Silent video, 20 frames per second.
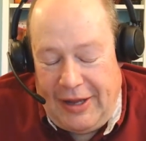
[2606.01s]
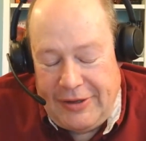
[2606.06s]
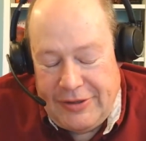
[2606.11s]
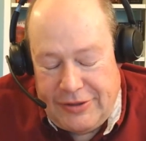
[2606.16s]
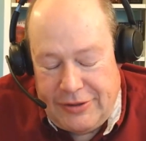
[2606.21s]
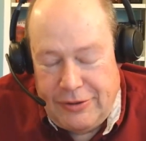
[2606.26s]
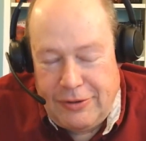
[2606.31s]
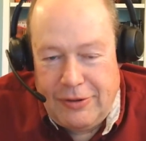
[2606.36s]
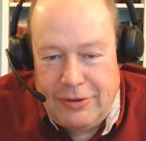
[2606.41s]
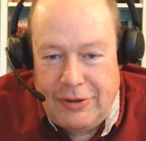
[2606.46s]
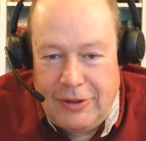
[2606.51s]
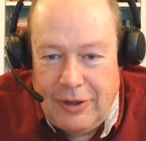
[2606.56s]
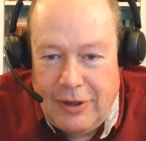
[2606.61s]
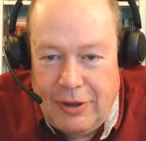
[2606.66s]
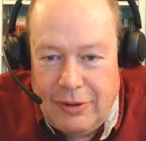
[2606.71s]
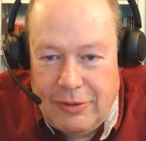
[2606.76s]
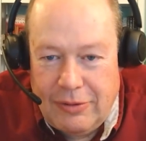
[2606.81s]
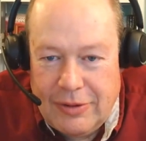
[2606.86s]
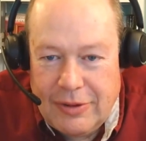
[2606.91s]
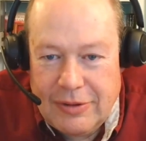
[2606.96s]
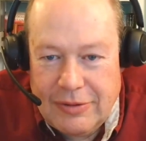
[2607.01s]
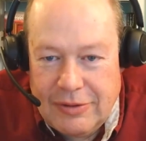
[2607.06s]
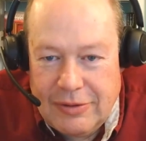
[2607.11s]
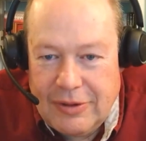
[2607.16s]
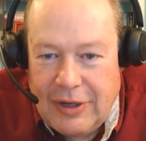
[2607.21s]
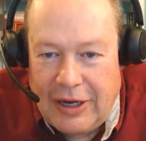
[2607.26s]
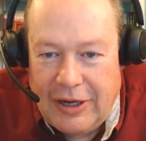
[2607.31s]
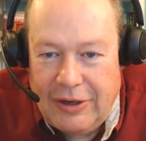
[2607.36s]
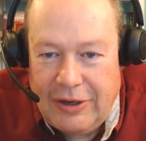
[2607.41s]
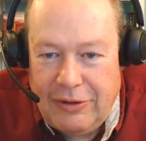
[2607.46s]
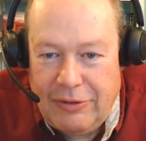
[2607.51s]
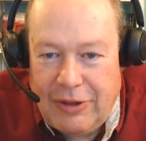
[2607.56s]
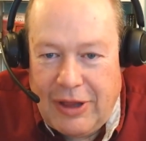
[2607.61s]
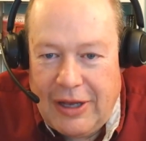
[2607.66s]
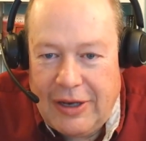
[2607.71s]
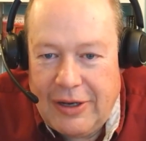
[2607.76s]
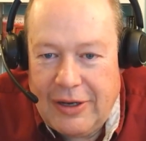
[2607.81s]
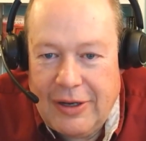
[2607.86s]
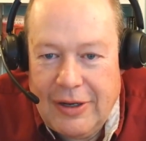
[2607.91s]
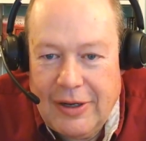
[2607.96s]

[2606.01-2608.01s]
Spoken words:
Sure, I can do that.